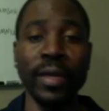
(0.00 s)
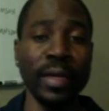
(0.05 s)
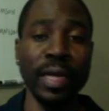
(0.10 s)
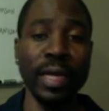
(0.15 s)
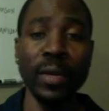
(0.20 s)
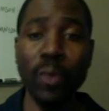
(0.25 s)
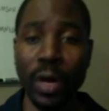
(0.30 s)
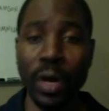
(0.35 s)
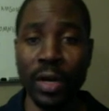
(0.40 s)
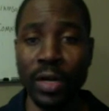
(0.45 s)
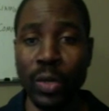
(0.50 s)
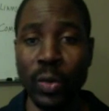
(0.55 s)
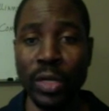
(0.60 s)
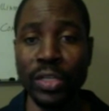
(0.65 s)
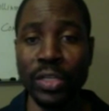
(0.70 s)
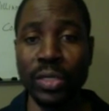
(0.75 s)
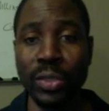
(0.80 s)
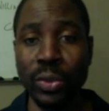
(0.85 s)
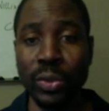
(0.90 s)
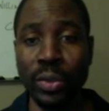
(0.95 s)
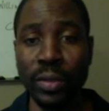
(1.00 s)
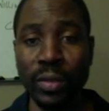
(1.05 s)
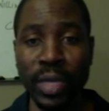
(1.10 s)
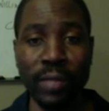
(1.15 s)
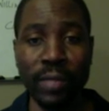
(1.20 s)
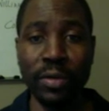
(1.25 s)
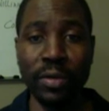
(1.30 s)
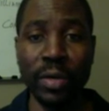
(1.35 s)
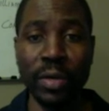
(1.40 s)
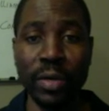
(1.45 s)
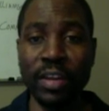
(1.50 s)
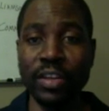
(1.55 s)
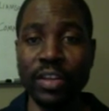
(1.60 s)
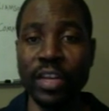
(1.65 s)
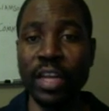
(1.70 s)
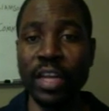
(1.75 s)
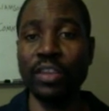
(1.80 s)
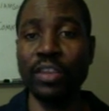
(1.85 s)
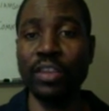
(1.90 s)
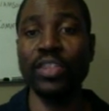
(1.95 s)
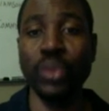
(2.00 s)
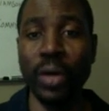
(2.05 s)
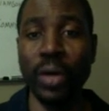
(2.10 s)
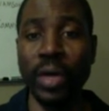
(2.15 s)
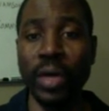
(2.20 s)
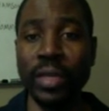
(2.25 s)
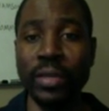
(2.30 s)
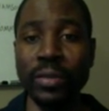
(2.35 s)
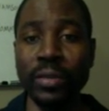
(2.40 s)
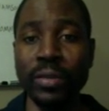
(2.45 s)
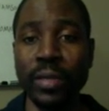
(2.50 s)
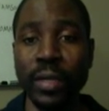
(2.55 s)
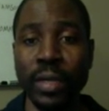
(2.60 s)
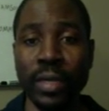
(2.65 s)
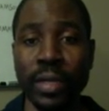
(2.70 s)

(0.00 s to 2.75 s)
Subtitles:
They want to know what you're doing, even though they don't join you.